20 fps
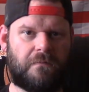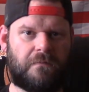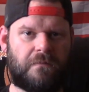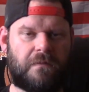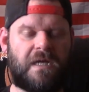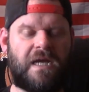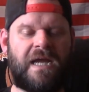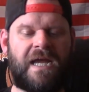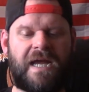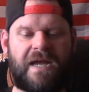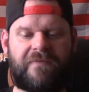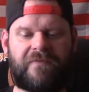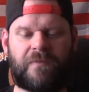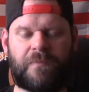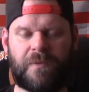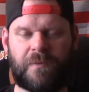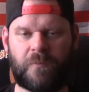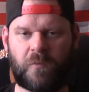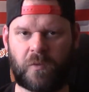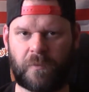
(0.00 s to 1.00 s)
I have to
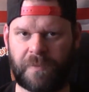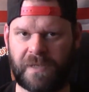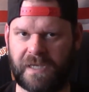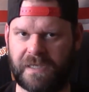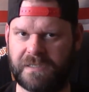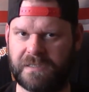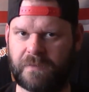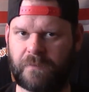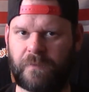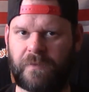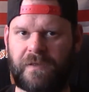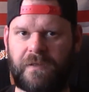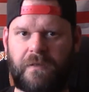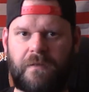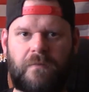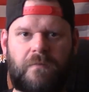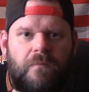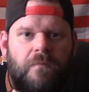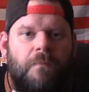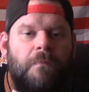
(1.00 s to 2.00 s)
be more patient with
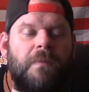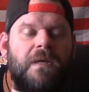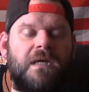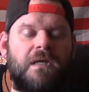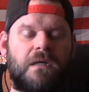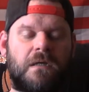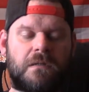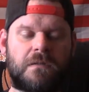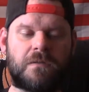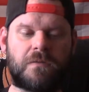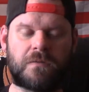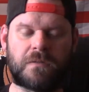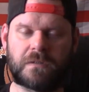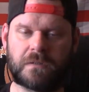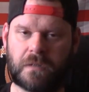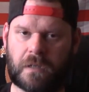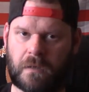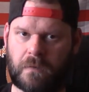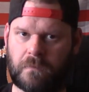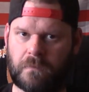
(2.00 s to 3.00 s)
you because you're
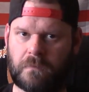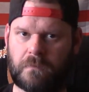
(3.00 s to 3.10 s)
slow.